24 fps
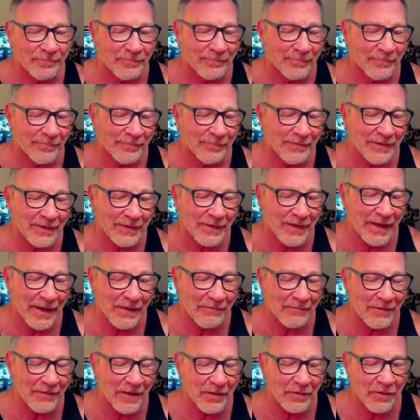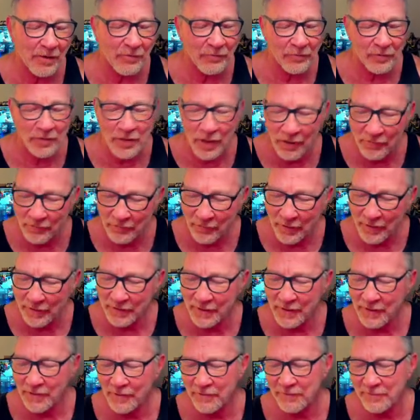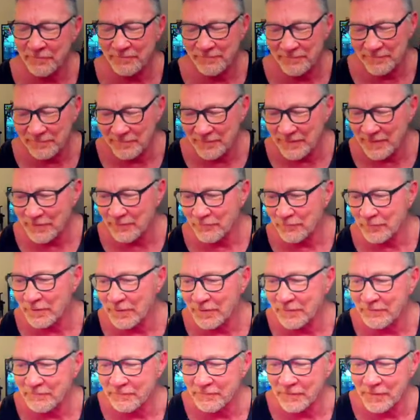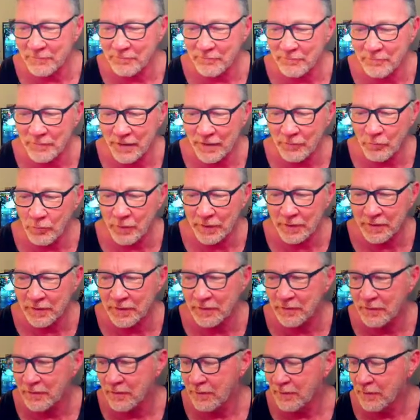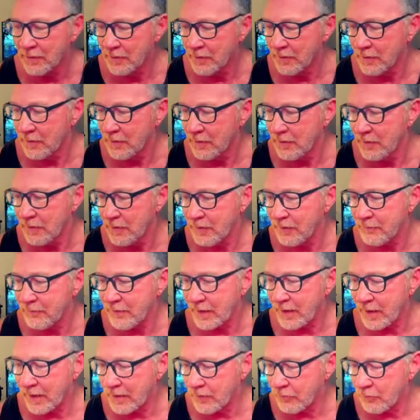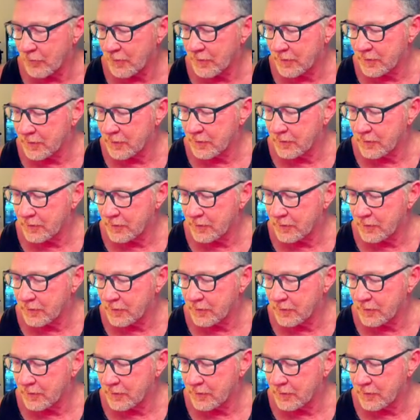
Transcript: Did have that other color on there. Didn't really flip my wig if I had a wig.